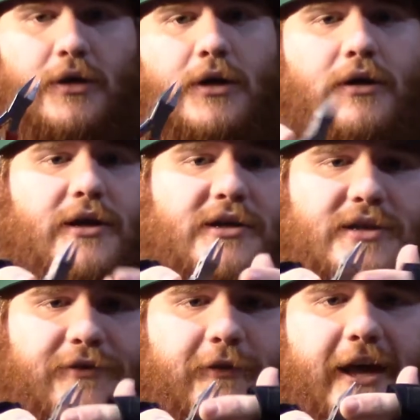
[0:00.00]
There's
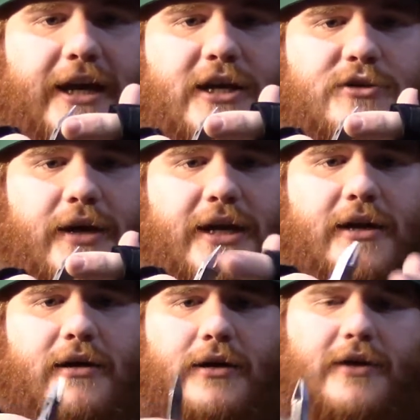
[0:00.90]
a flat edge right
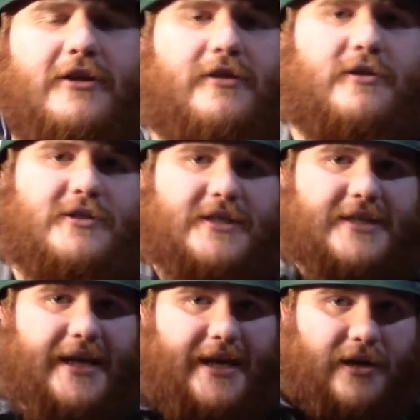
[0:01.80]
here, and then there's this
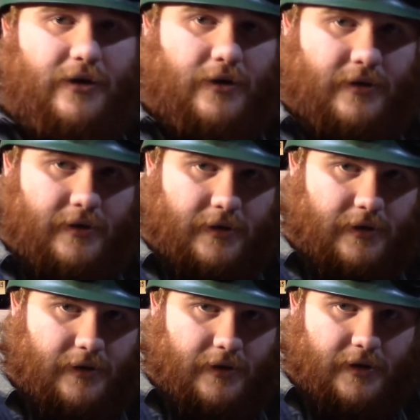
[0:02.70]
like inner
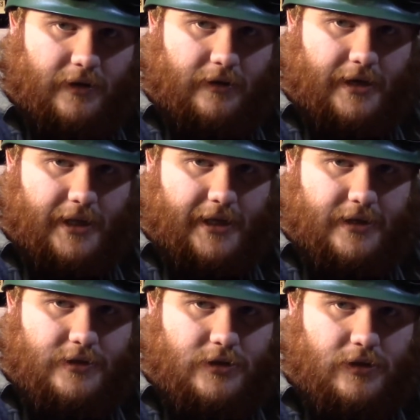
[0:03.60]

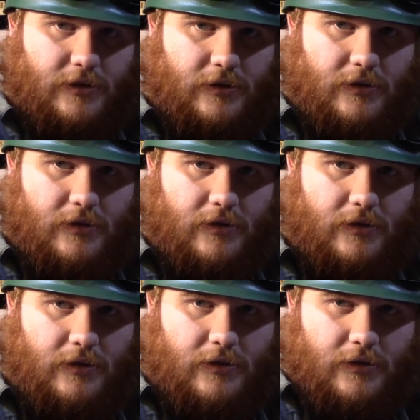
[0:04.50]
edge.
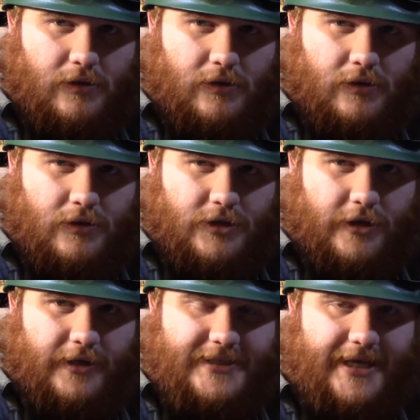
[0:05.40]
So you're
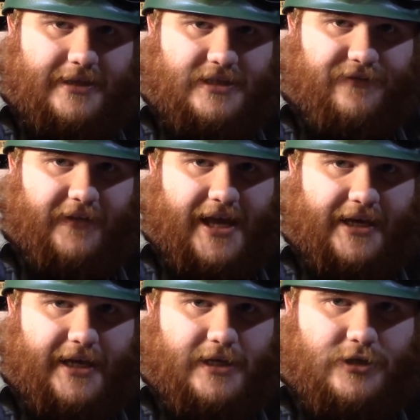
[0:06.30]
going to take this flat
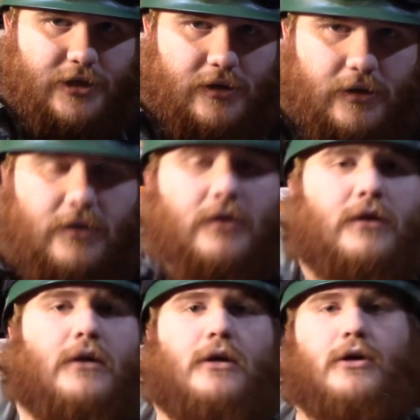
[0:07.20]
edge,
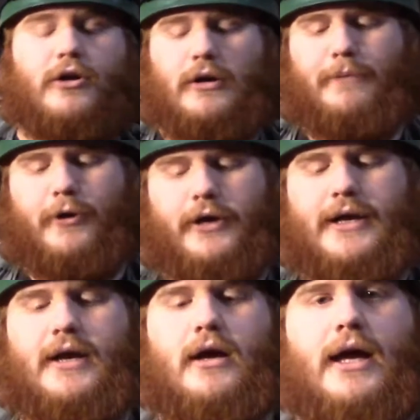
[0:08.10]
you're going to put it
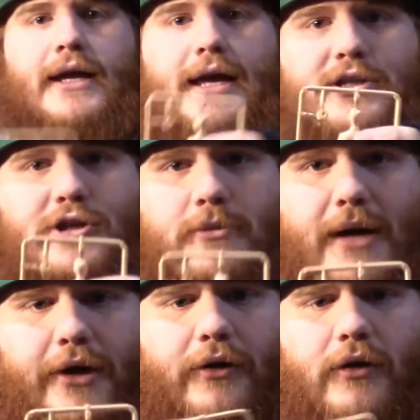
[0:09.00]
against your
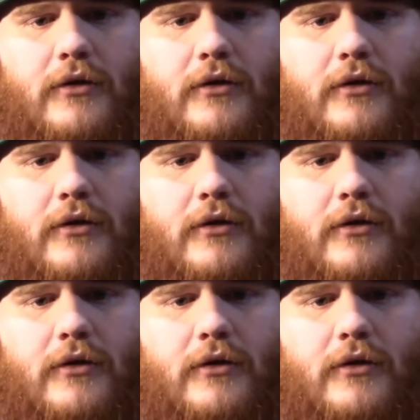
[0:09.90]
model,